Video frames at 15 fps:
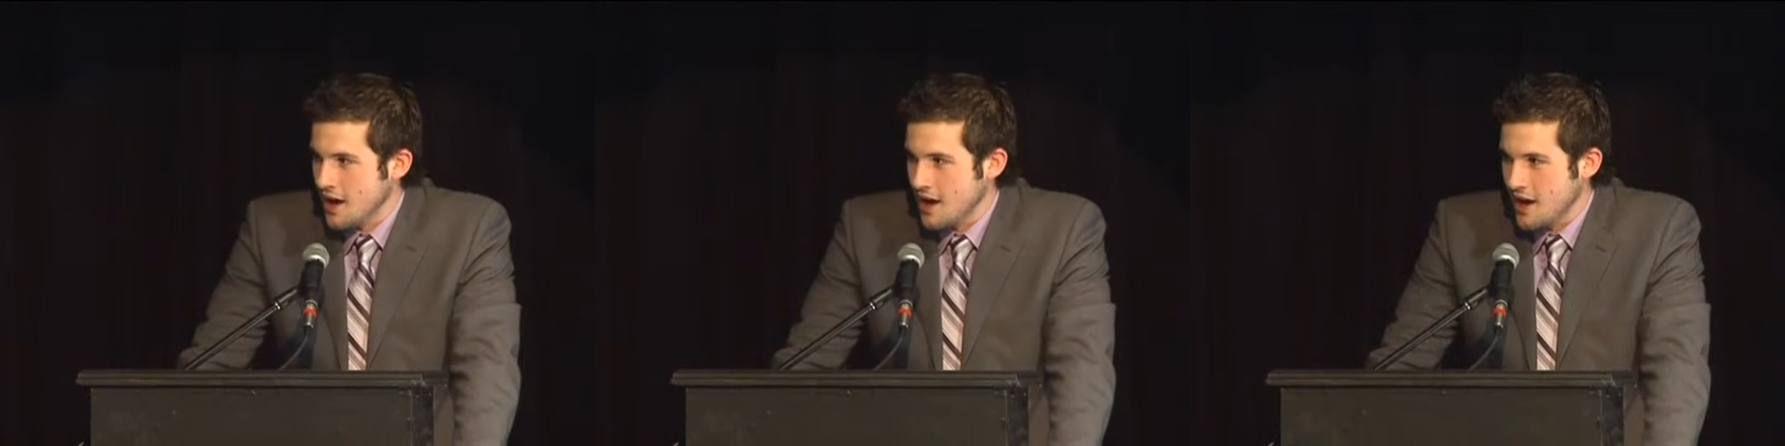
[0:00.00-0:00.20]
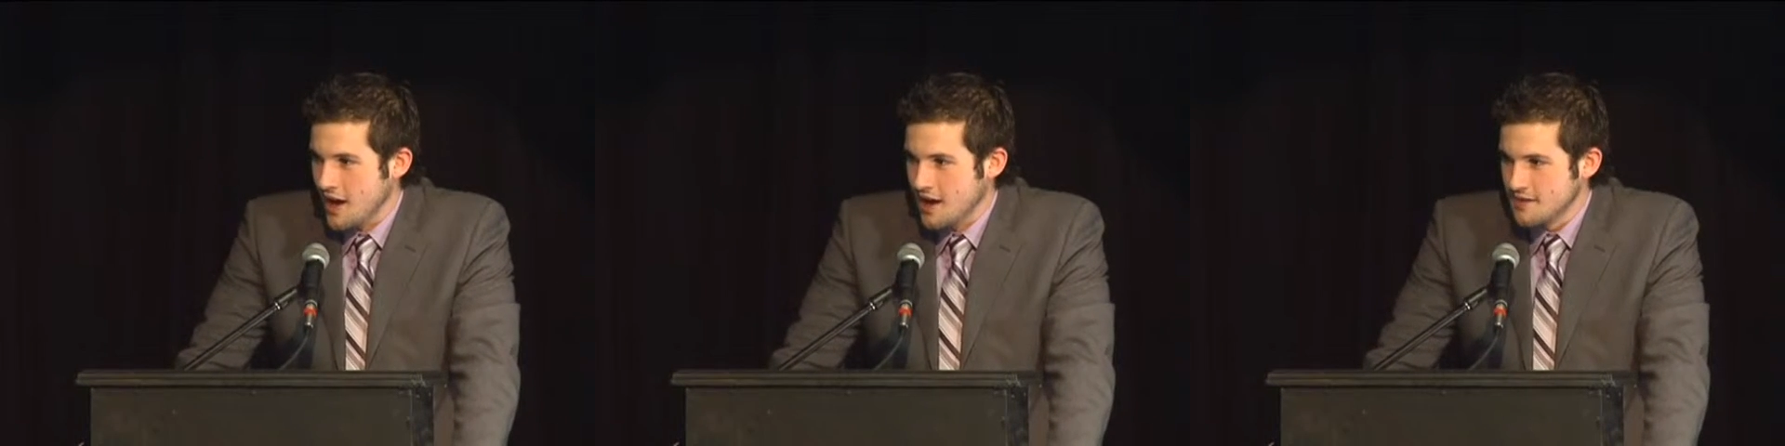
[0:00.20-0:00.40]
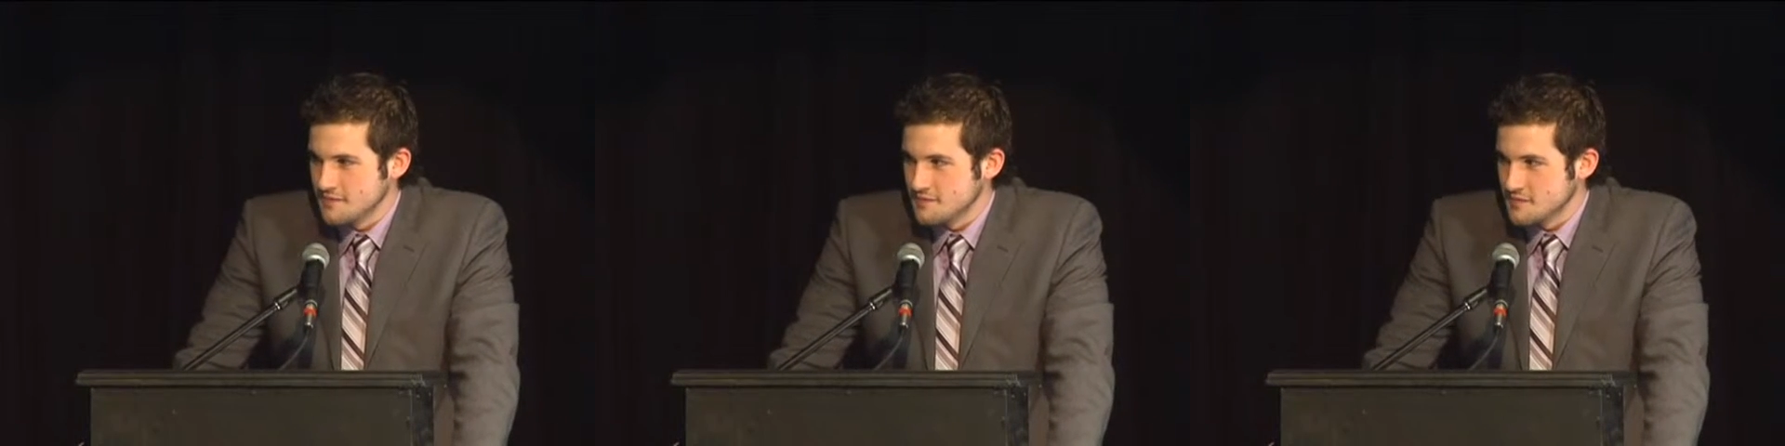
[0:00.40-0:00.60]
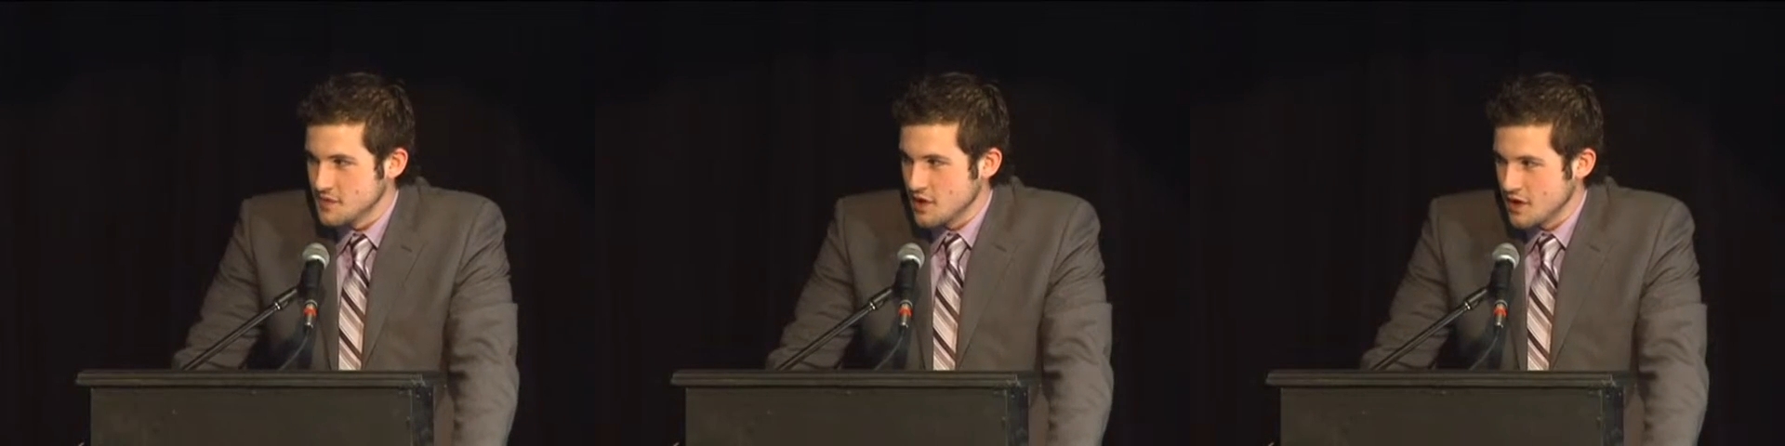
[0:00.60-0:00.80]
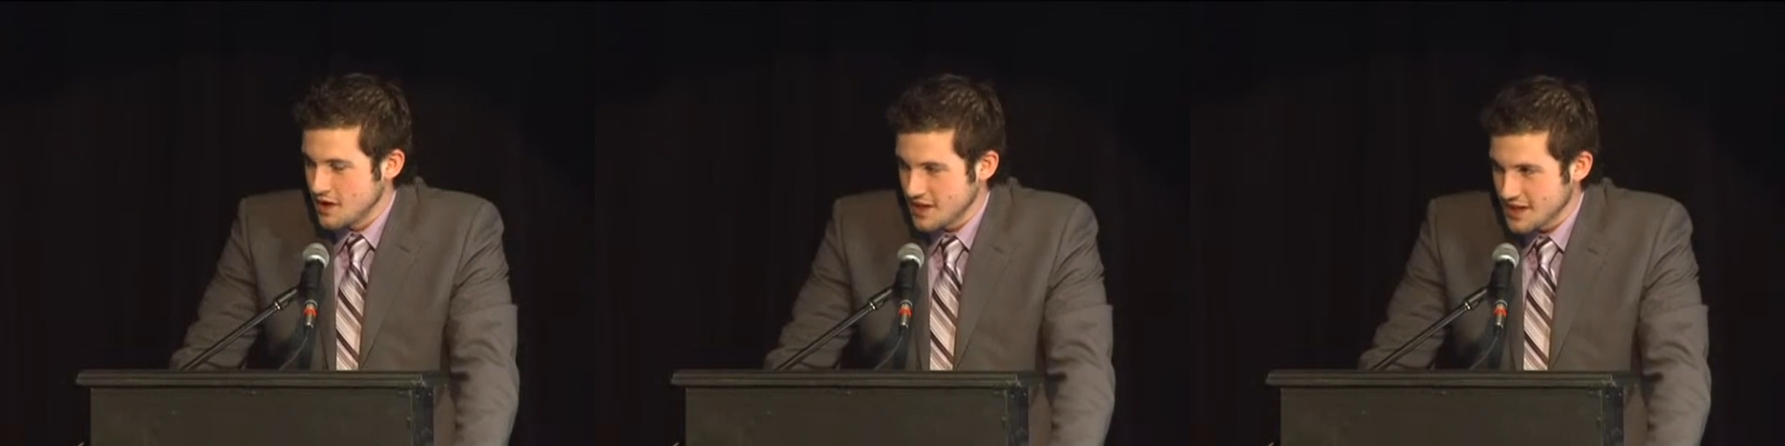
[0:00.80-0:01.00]
Uh,
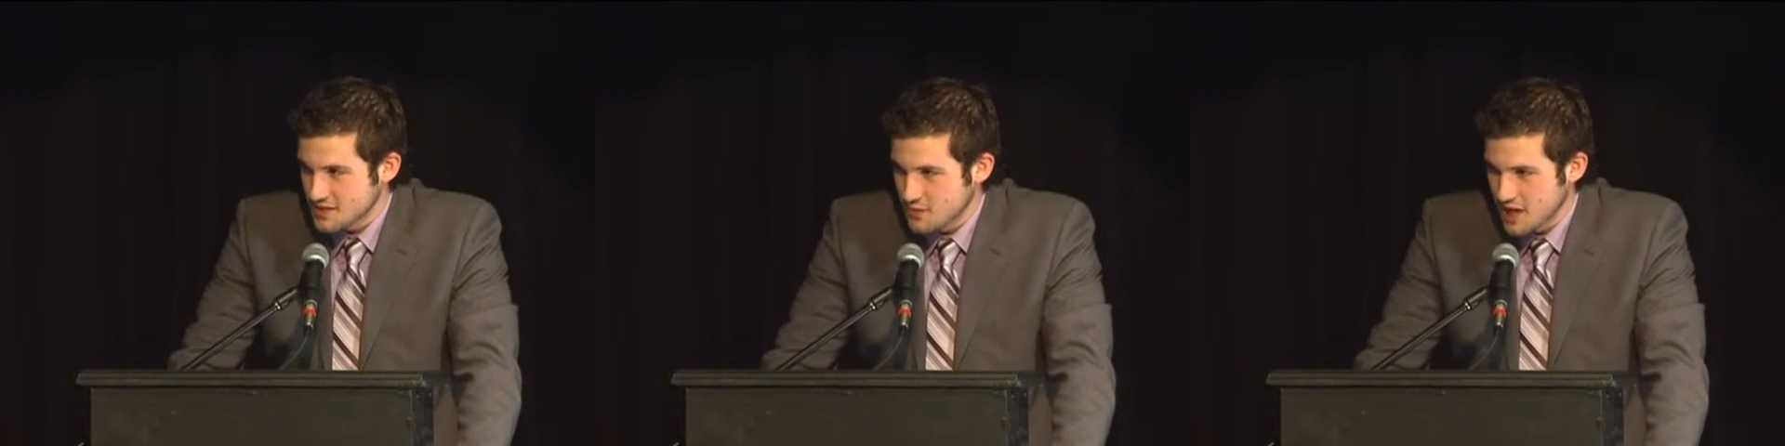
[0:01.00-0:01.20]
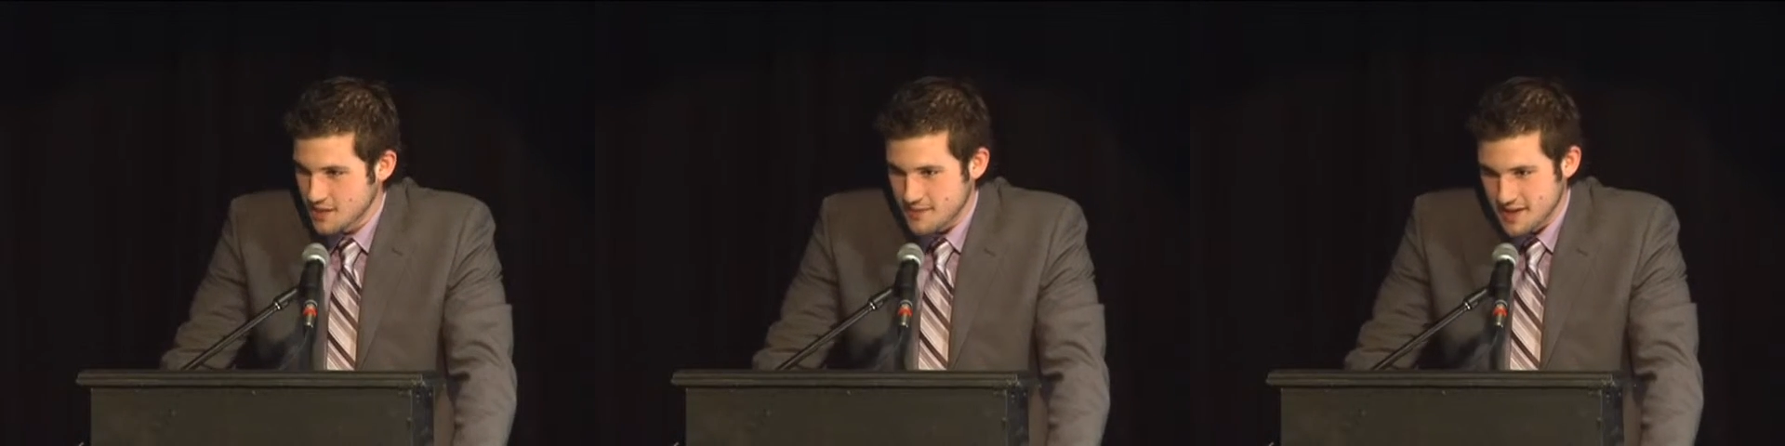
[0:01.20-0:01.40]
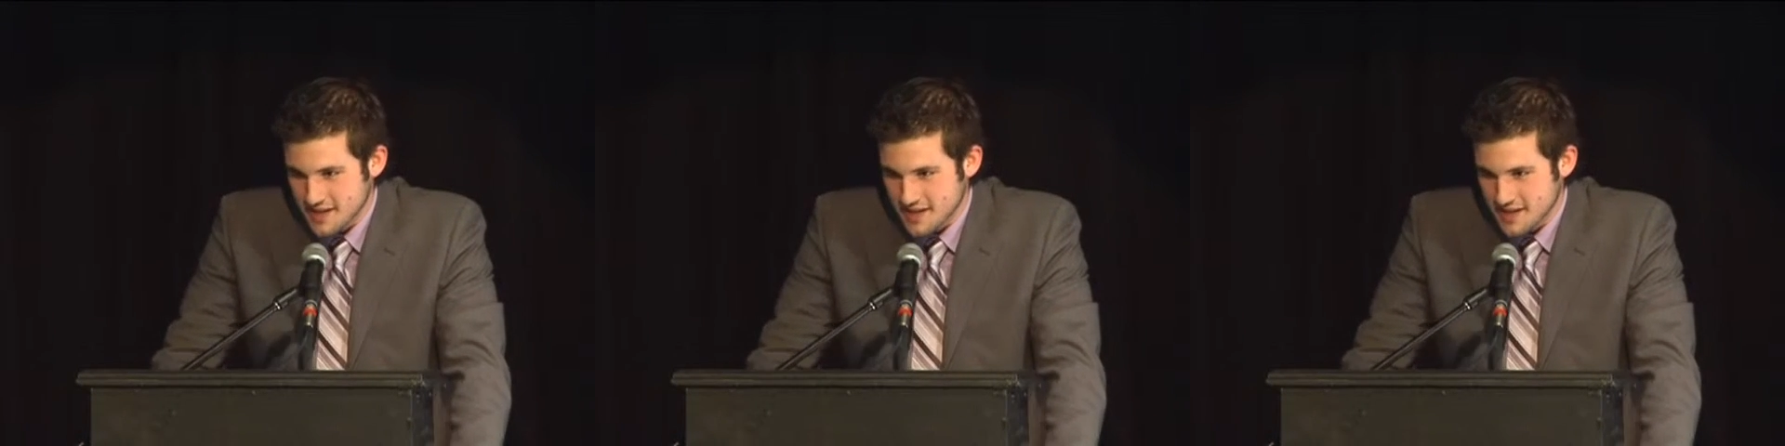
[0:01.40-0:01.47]
I guess while I'm